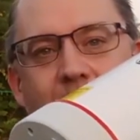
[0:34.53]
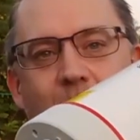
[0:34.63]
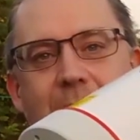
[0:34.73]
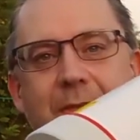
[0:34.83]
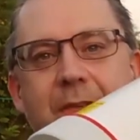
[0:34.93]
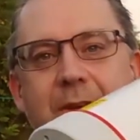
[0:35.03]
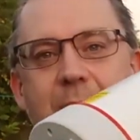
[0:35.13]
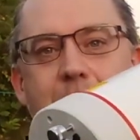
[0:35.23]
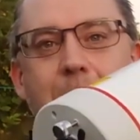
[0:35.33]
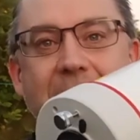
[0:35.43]
with the
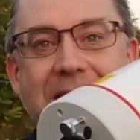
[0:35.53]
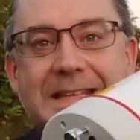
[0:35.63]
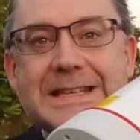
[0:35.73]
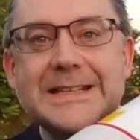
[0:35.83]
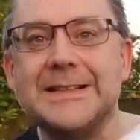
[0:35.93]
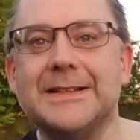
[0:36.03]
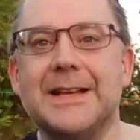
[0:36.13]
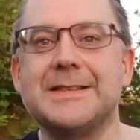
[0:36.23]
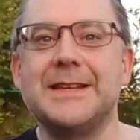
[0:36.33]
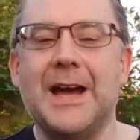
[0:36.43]
new beast and
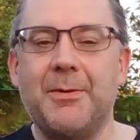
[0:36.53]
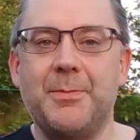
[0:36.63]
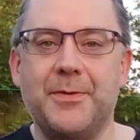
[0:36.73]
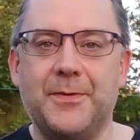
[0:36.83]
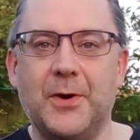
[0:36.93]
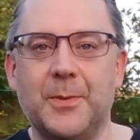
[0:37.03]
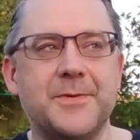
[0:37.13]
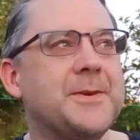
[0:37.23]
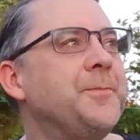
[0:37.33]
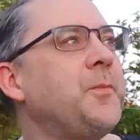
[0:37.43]
let's see how it performs.